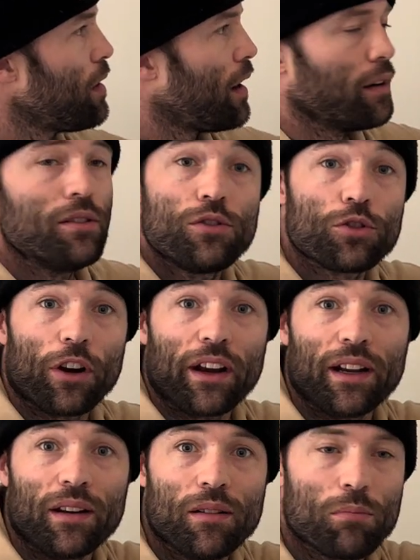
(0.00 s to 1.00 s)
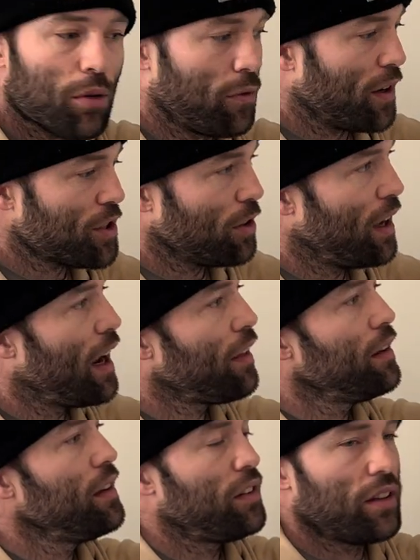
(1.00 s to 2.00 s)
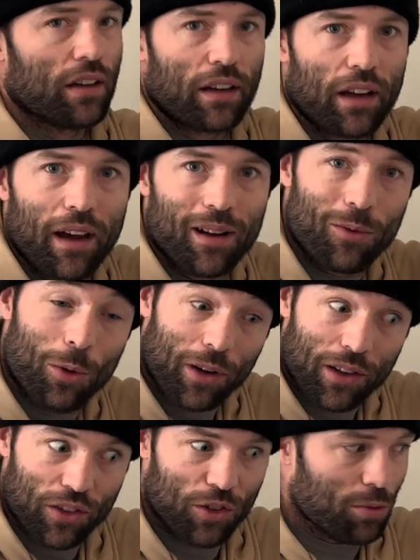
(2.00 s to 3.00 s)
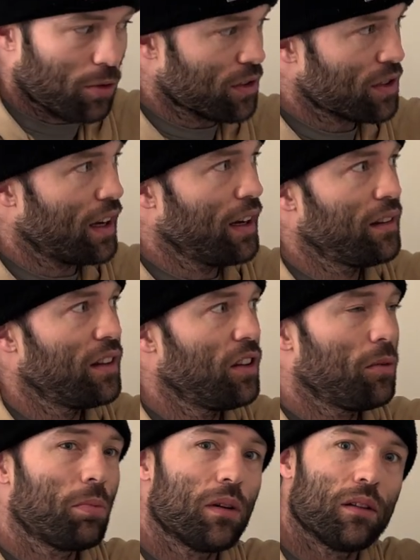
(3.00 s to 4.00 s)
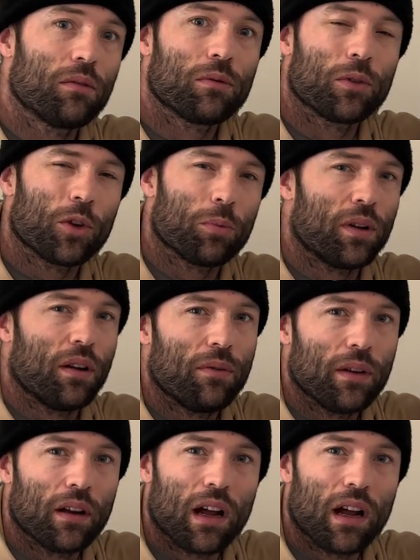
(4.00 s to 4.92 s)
I train professional athletes and I kind of work as a sports scientist, but for your benefit,